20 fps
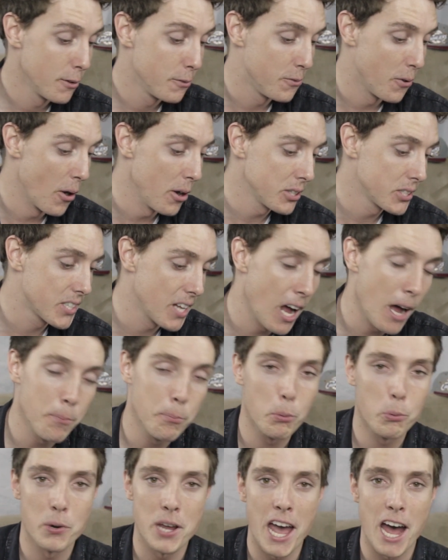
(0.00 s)
First
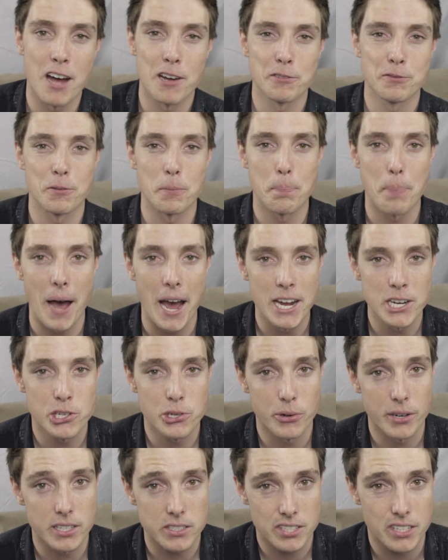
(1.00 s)
up, we have
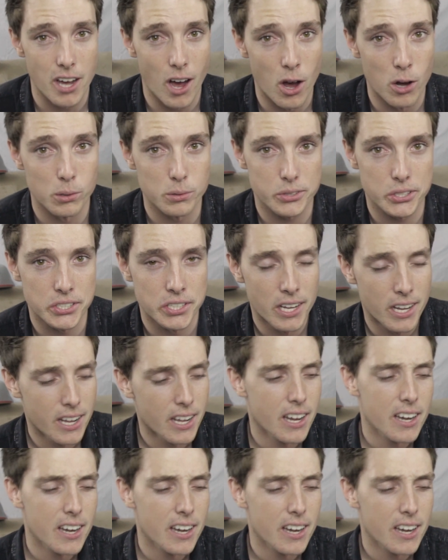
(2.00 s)
Patriots-Colts.